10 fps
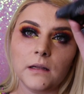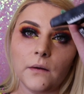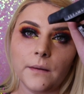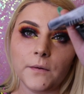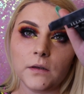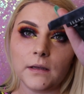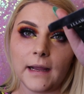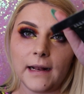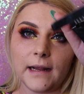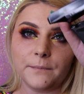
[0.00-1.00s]
Now I'm gonna
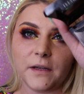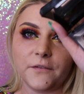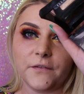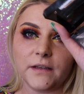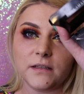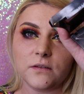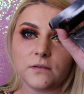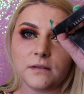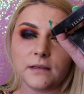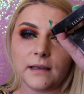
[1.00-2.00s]
highlight my face
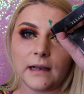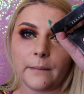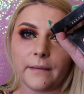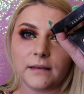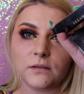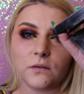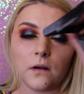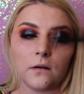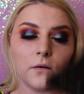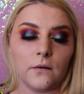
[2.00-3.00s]
using La Mascara